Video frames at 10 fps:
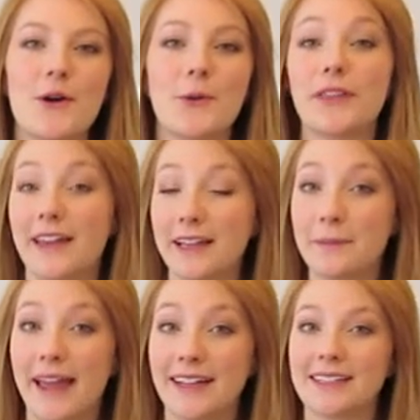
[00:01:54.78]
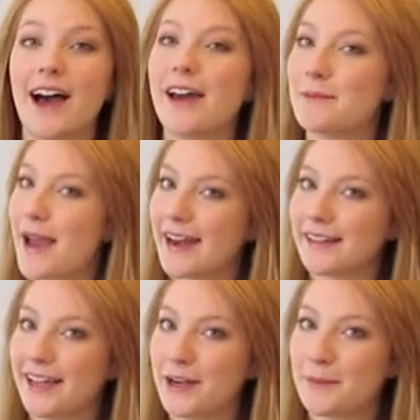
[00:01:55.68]
With InkPaint's
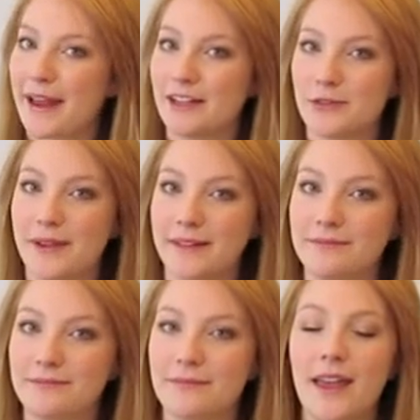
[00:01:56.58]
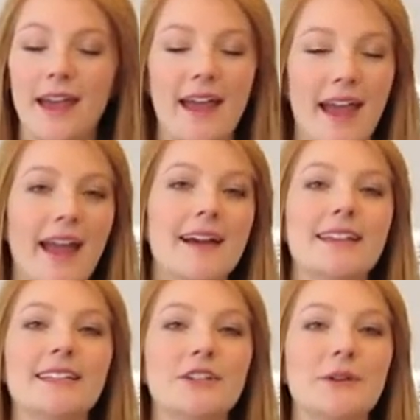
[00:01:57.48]
automatic layer management
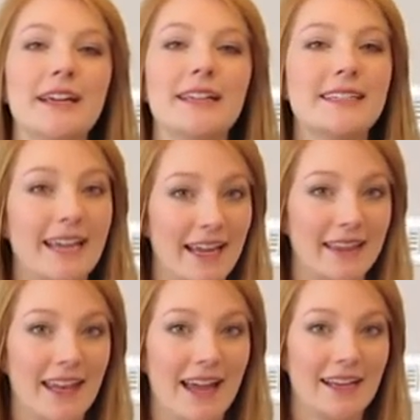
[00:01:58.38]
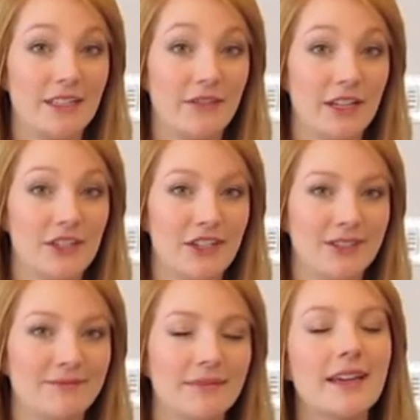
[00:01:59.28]
and its unique Stay in the Lines
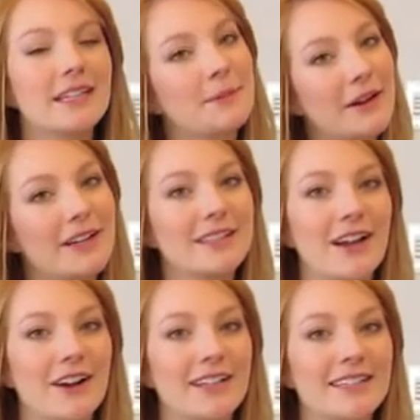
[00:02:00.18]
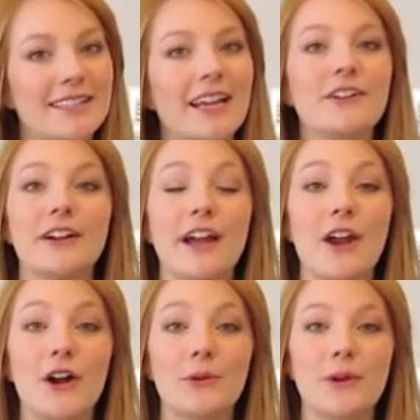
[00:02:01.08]
feature, experienced artists can create
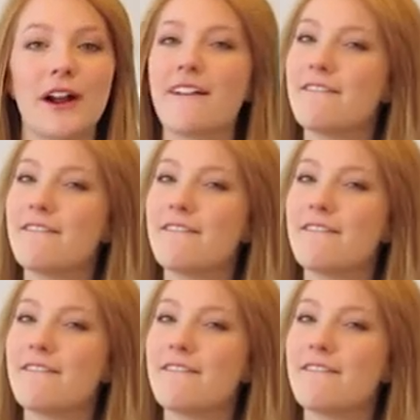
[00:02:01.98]
artwork